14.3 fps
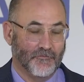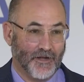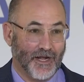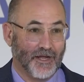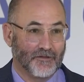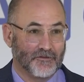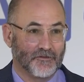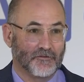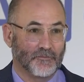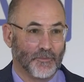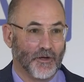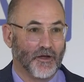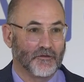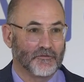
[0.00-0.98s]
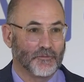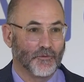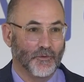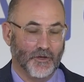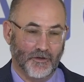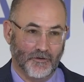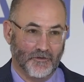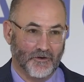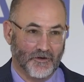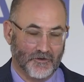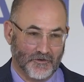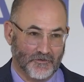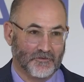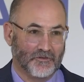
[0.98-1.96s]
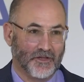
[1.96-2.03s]
fast as possible. We
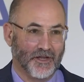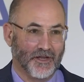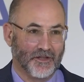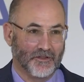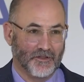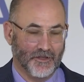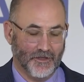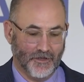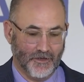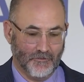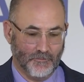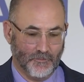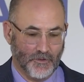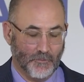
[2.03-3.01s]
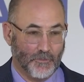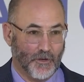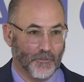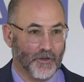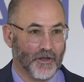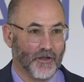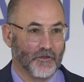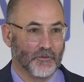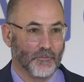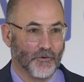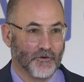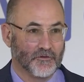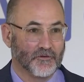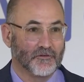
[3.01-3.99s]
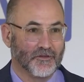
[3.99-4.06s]
understand the public health
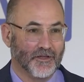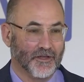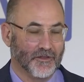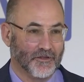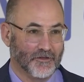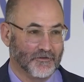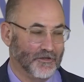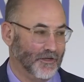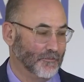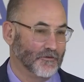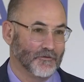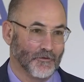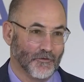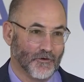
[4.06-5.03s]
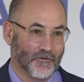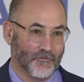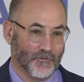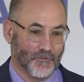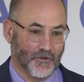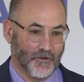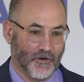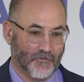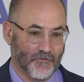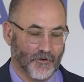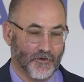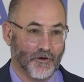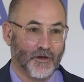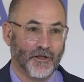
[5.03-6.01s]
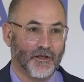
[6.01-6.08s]
emergency, and the team, as you heard from the governor,